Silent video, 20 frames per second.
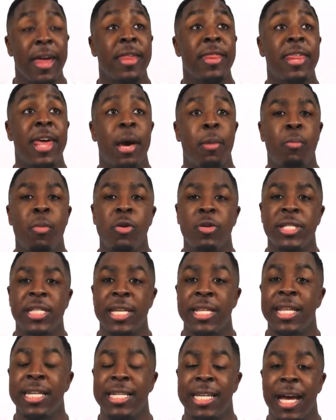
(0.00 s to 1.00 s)
that most
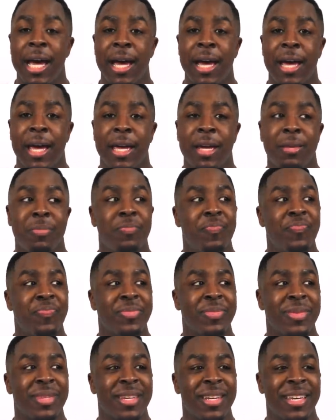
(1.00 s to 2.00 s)
of the time,
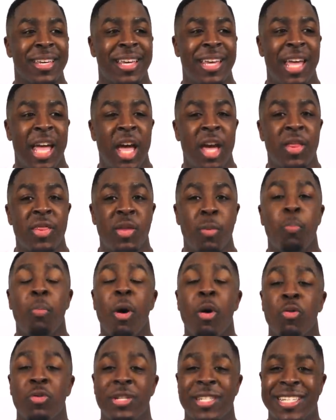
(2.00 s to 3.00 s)
the
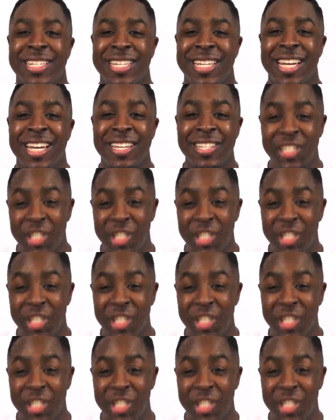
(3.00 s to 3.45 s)
most